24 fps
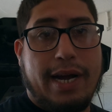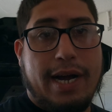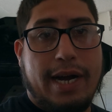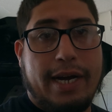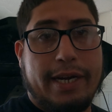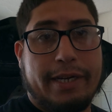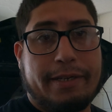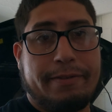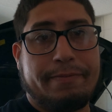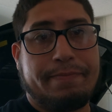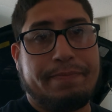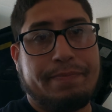
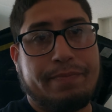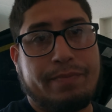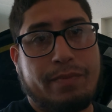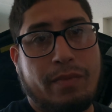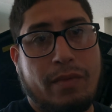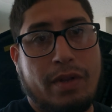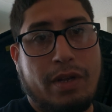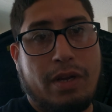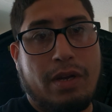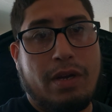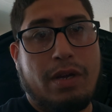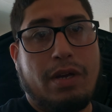guy,
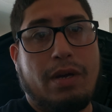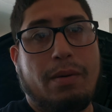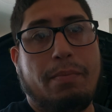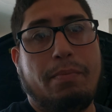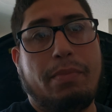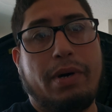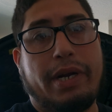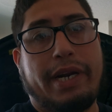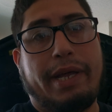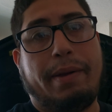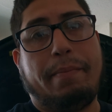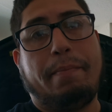
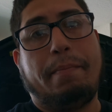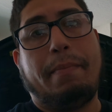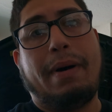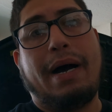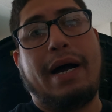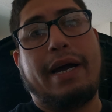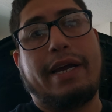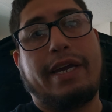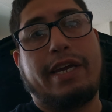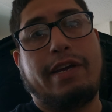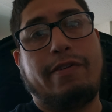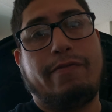but in
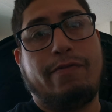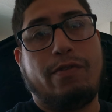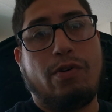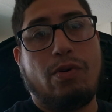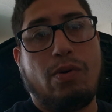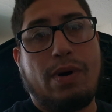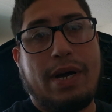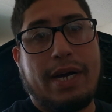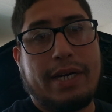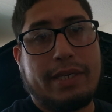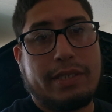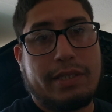my
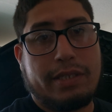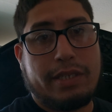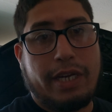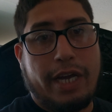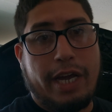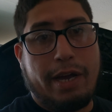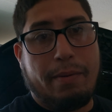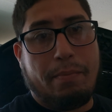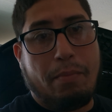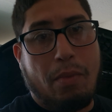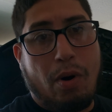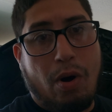Evo X
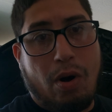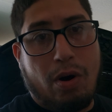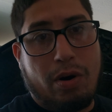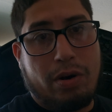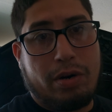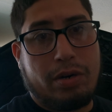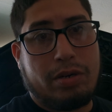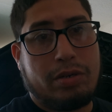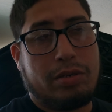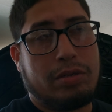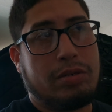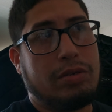
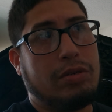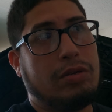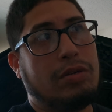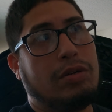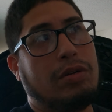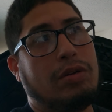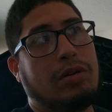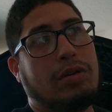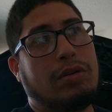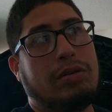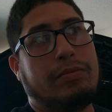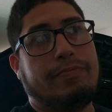MR,
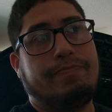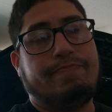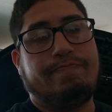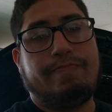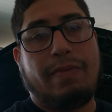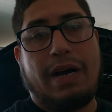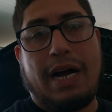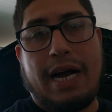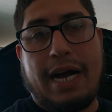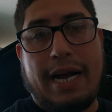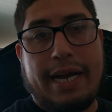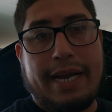
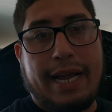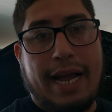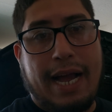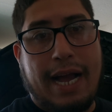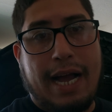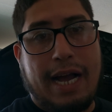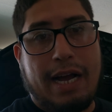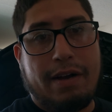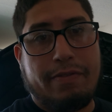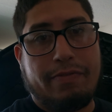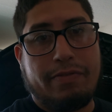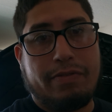I
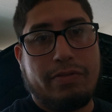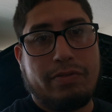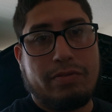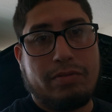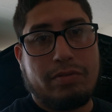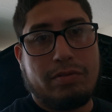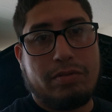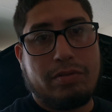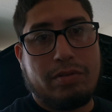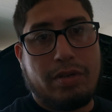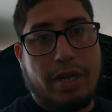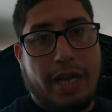have
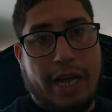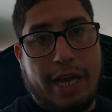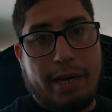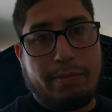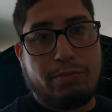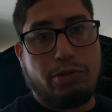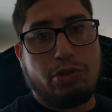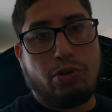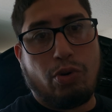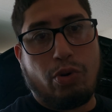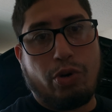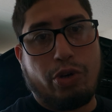
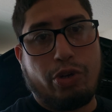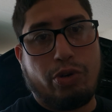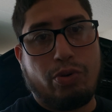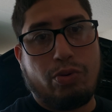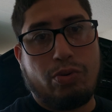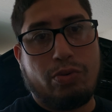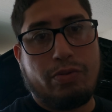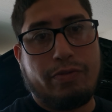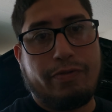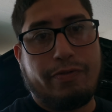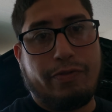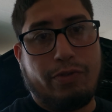
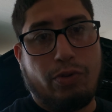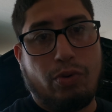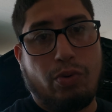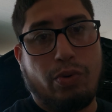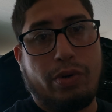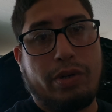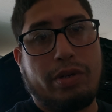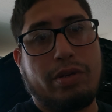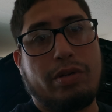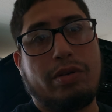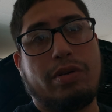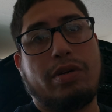Amsoil
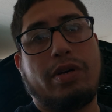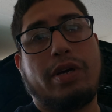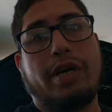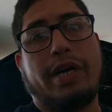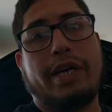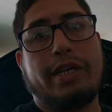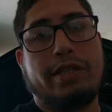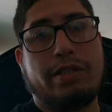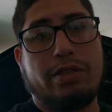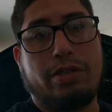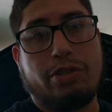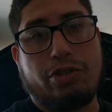fluid
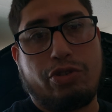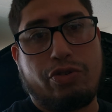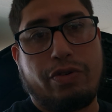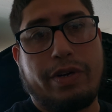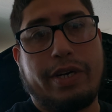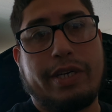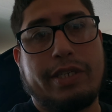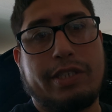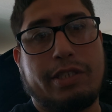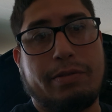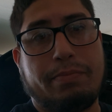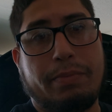in the
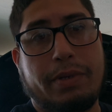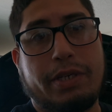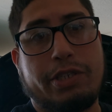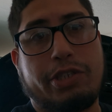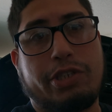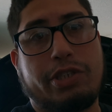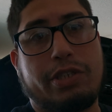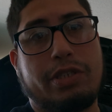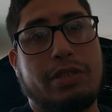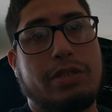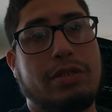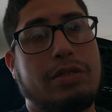
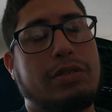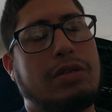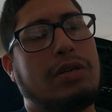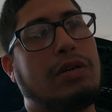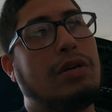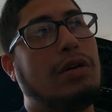transmission.